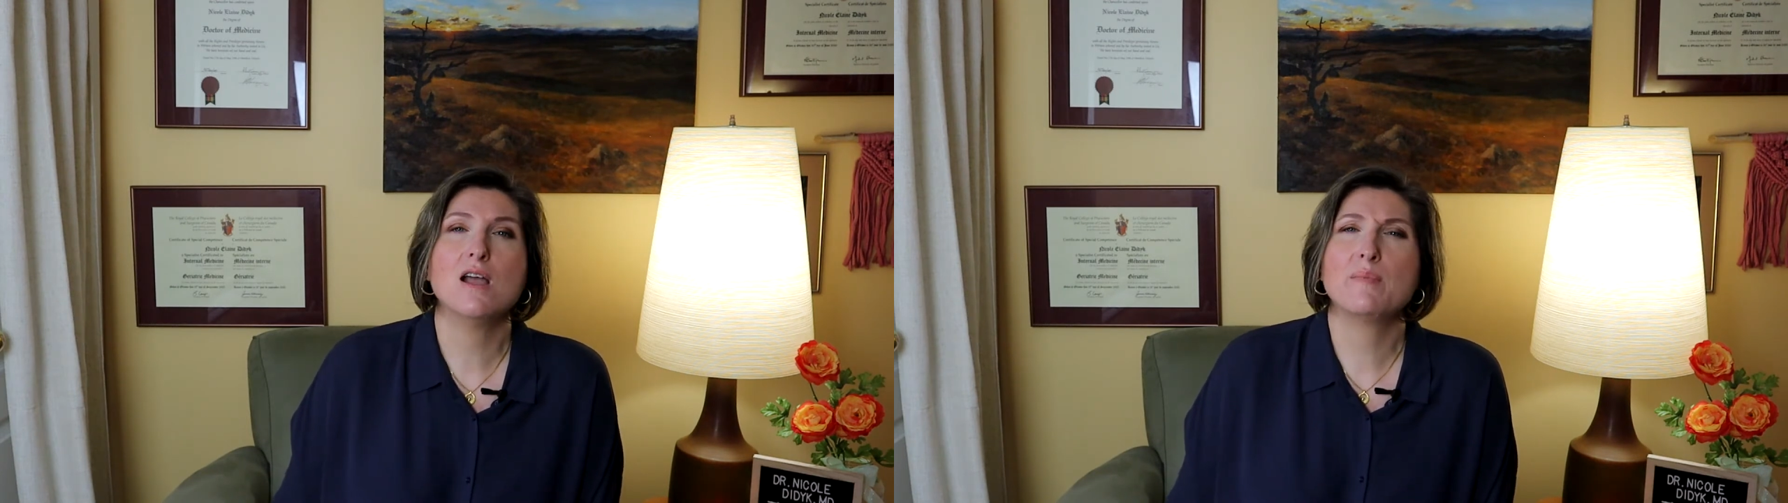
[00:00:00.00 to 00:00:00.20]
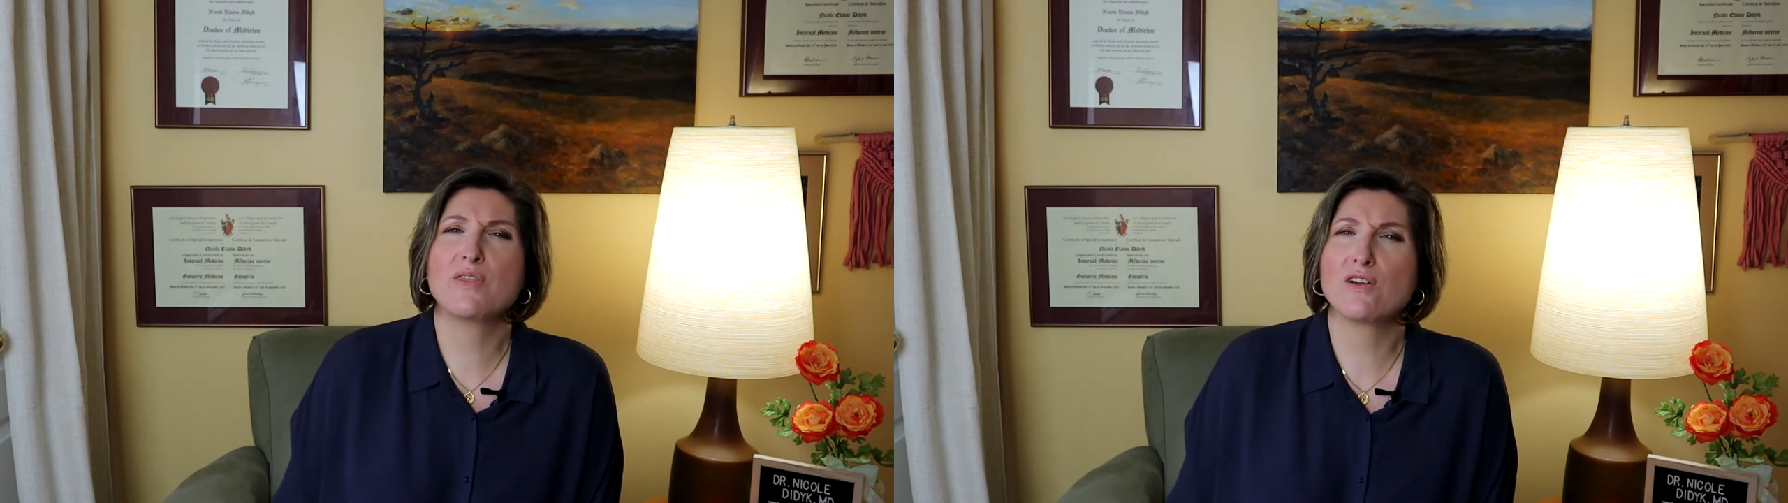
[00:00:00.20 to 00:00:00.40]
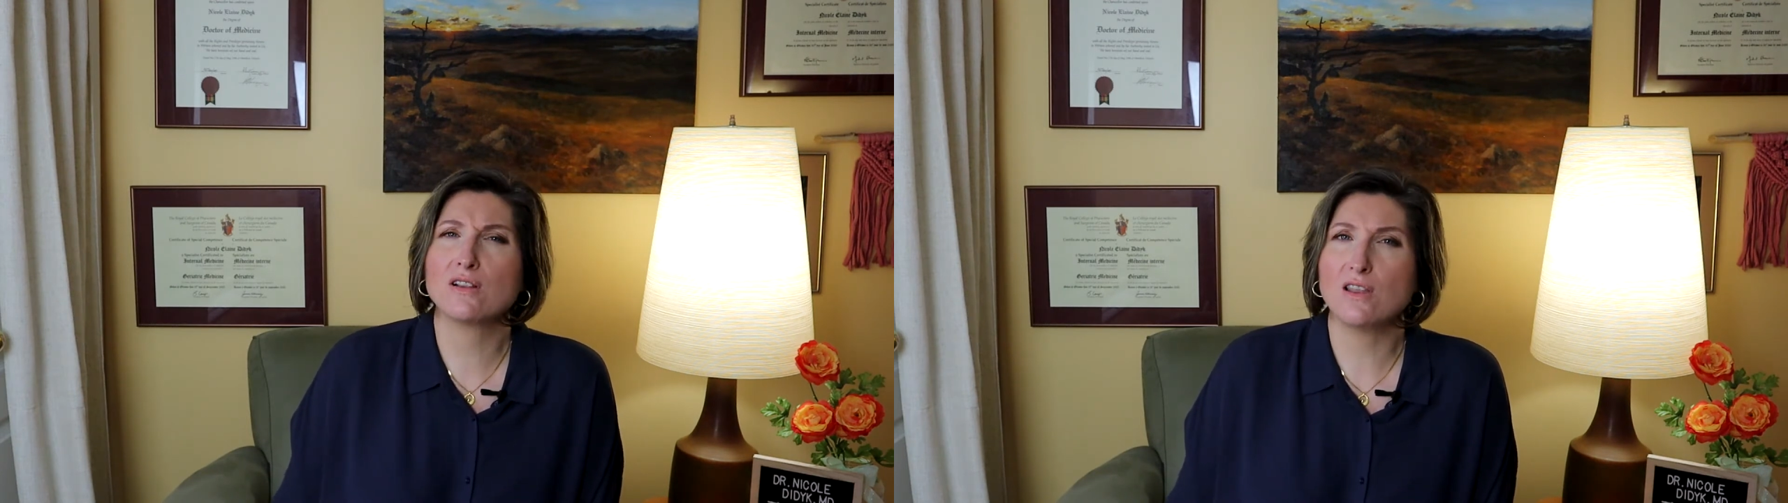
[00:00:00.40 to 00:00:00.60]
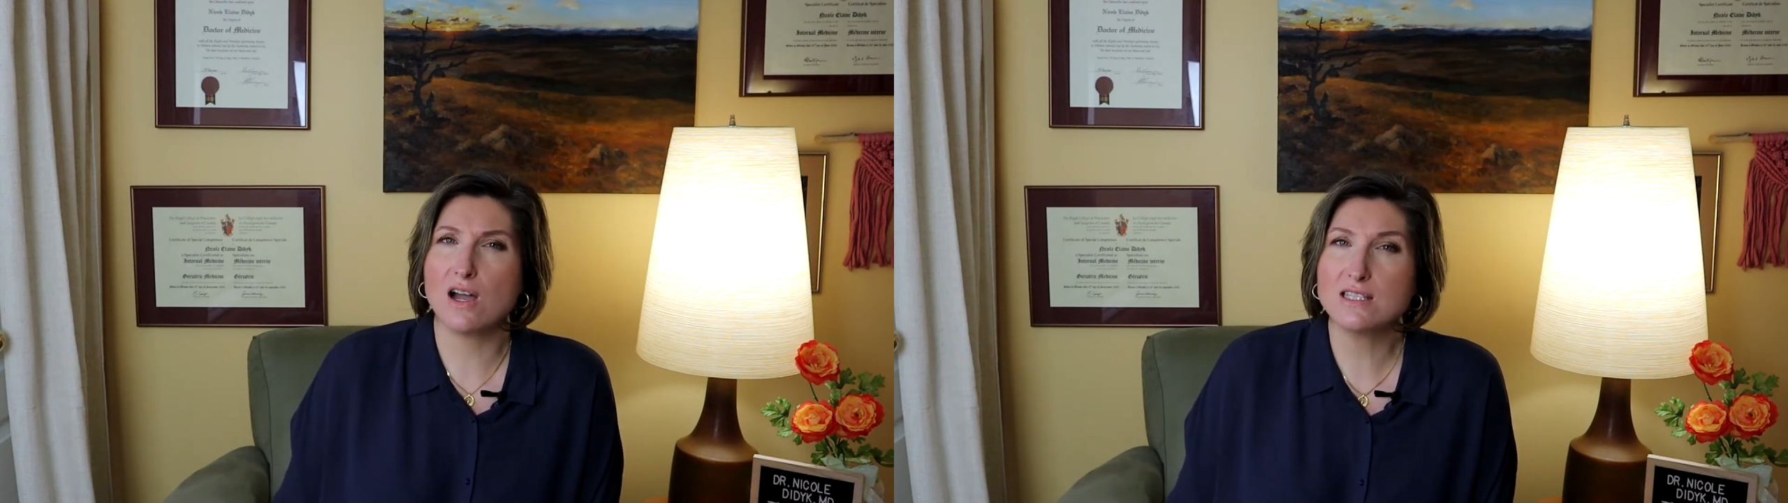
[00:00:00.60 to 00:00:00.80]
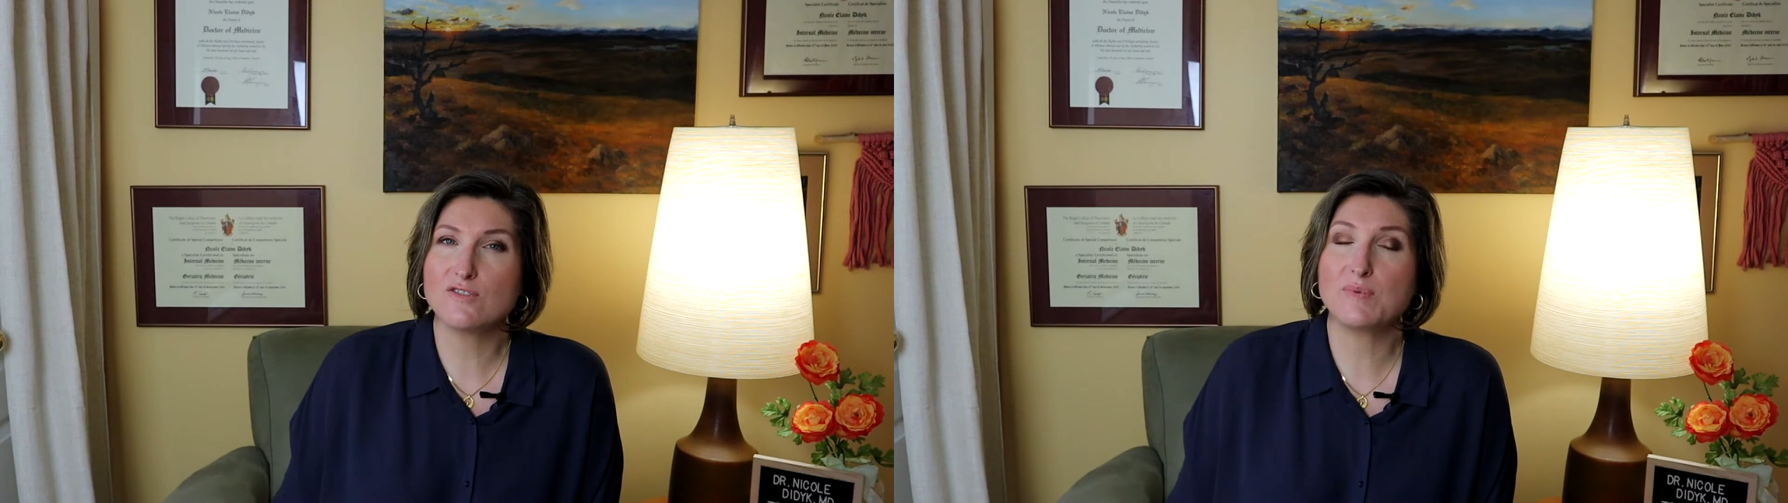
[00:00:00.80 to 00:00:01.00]
but there are
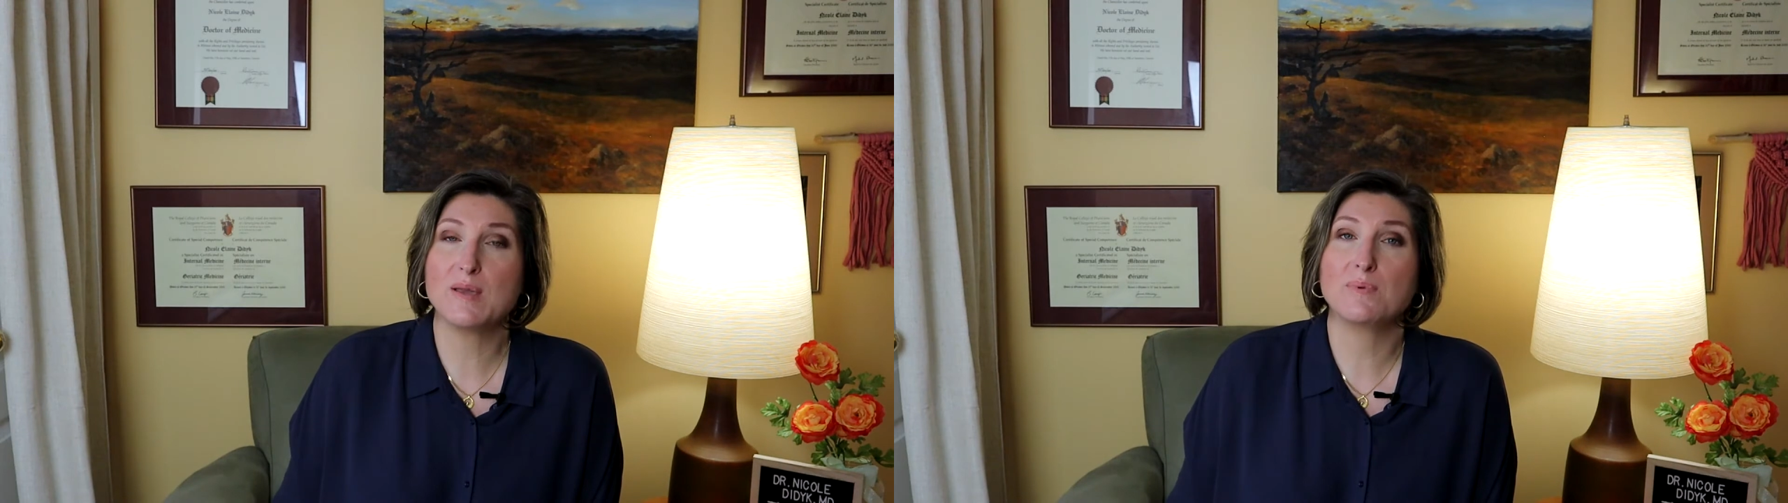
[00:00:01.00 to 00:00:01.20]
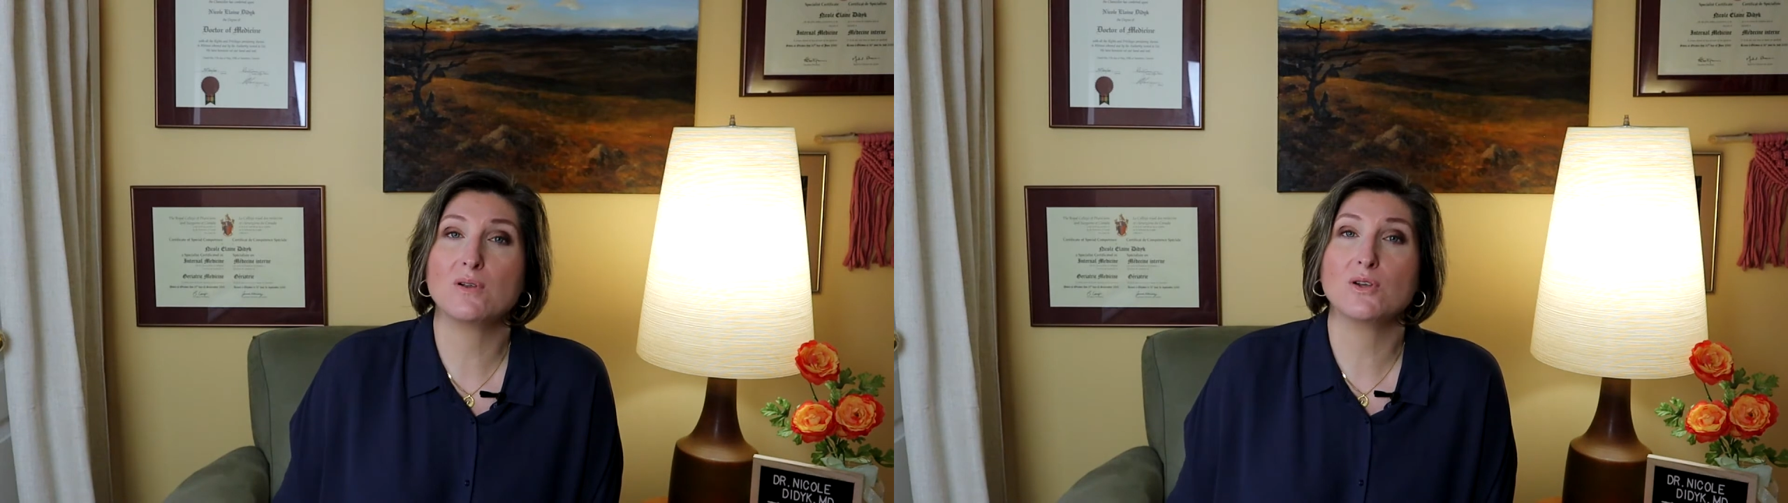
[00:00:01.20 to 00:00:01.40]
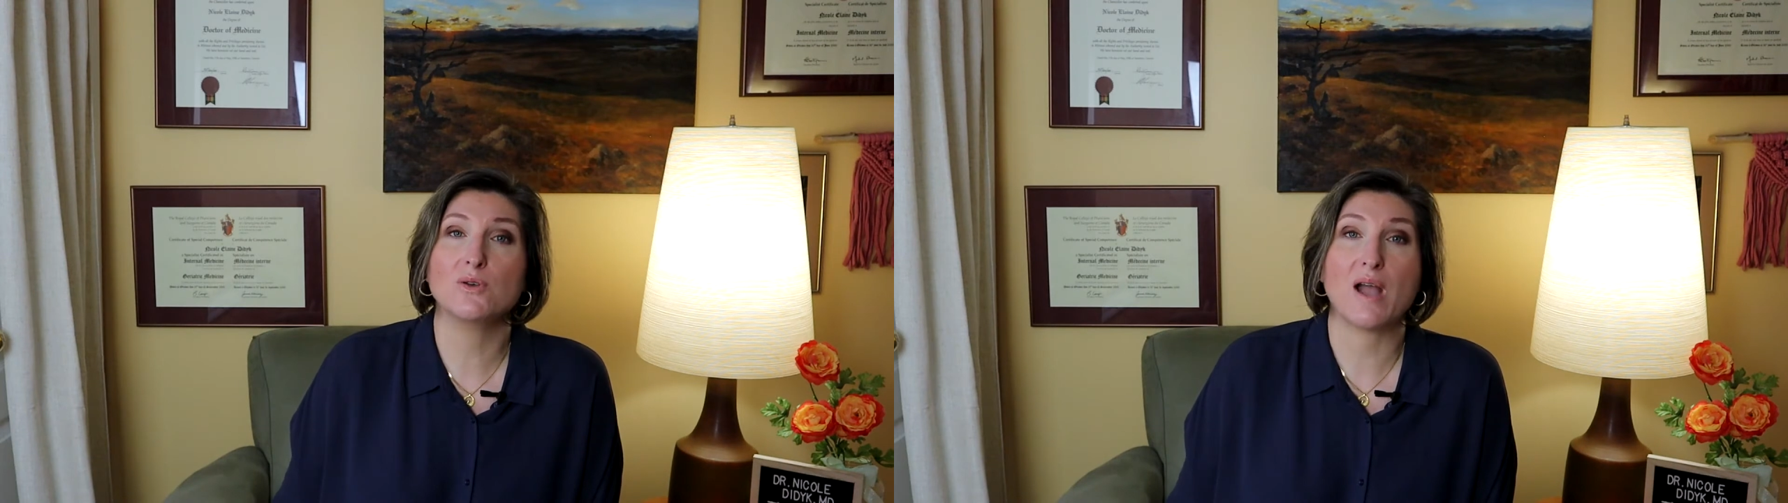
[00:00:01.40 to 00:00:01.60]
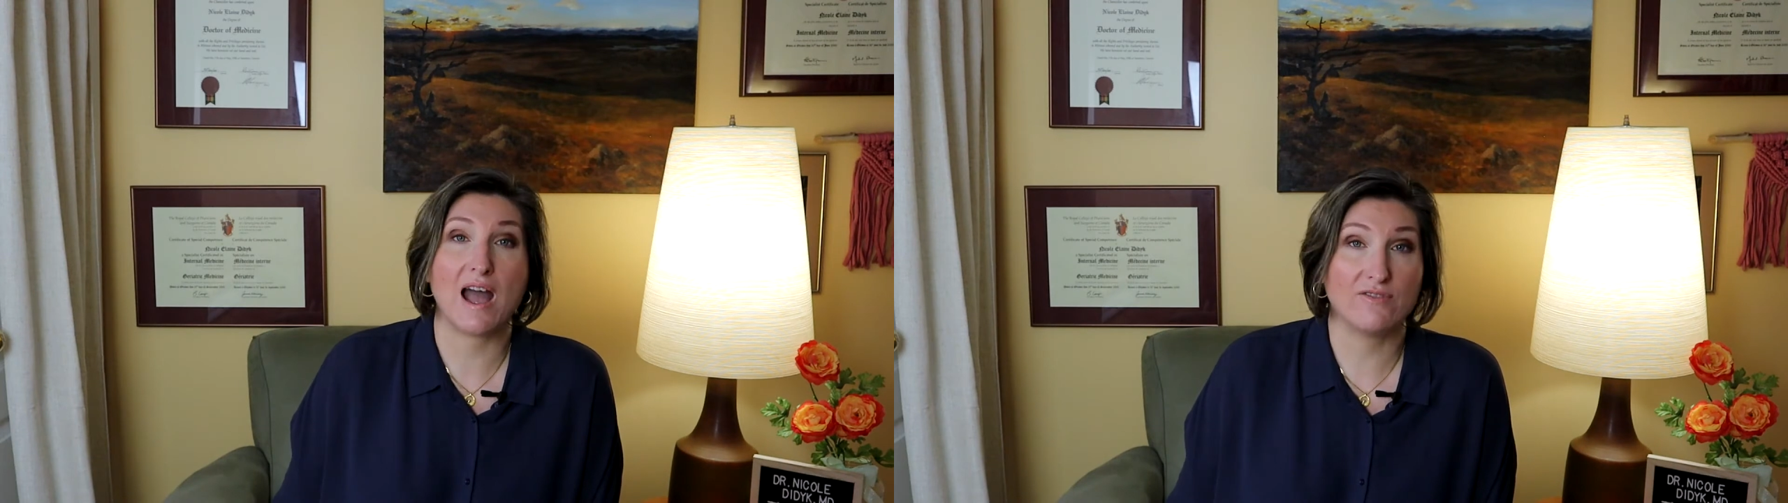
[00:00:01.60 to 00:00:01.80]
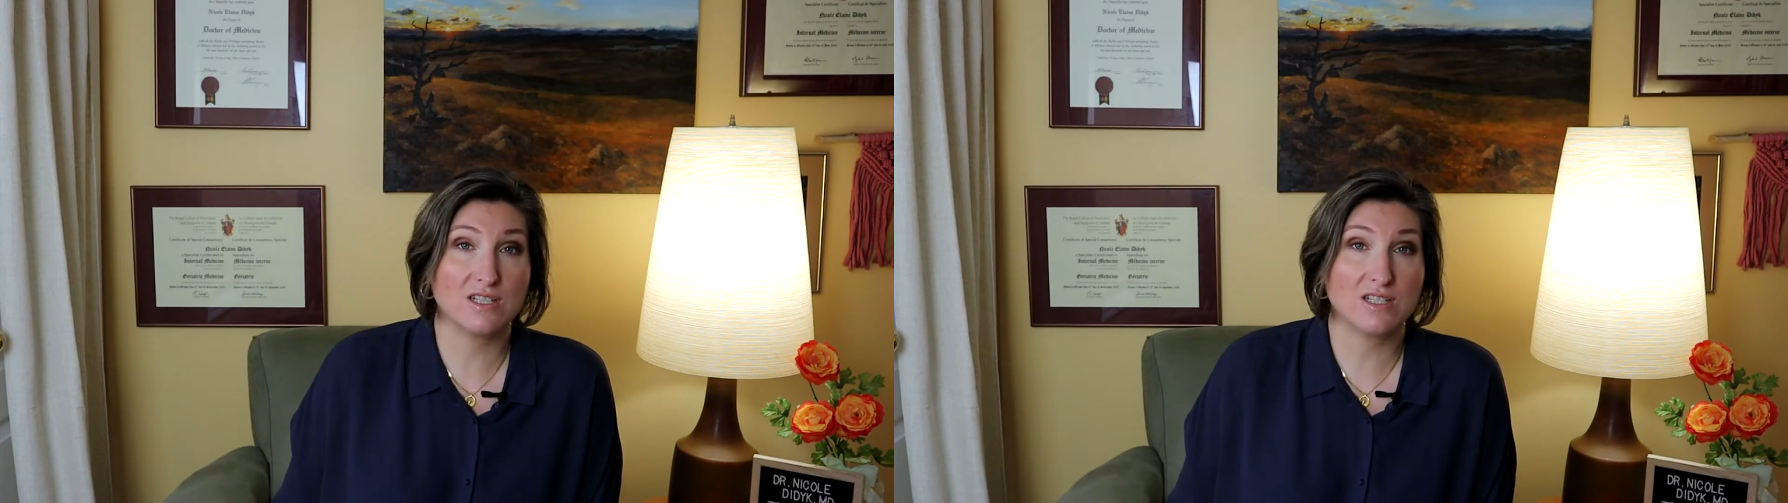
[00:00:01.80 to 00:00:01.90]
lots of people who have